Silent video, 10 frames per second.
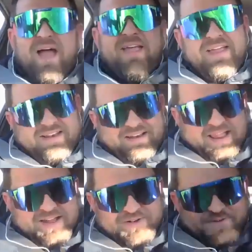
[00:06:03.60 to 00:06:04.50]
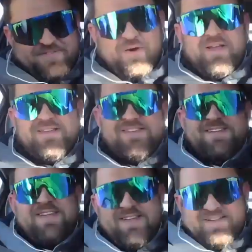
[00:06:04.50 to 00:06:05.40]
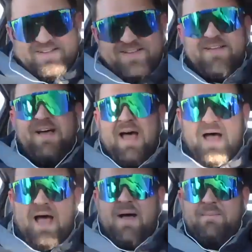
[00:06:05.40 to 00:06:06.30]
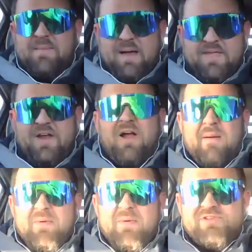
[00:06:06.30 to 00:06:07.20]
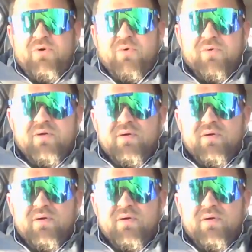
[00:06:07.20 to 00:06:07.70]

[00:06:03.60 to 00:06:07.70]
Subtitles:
I get laser focused, I'm there. I'm in the zone.